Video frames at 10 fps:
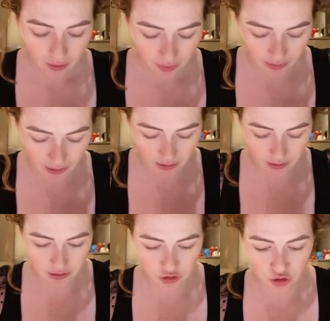Then
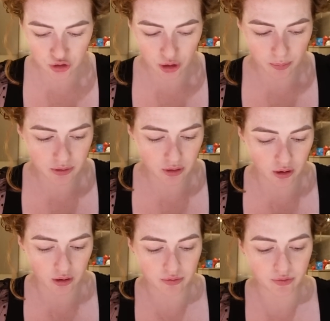I stopped
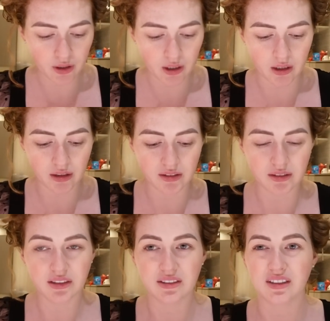off
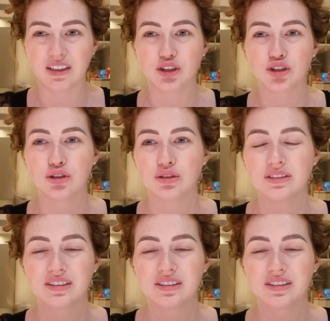in, is it like Sun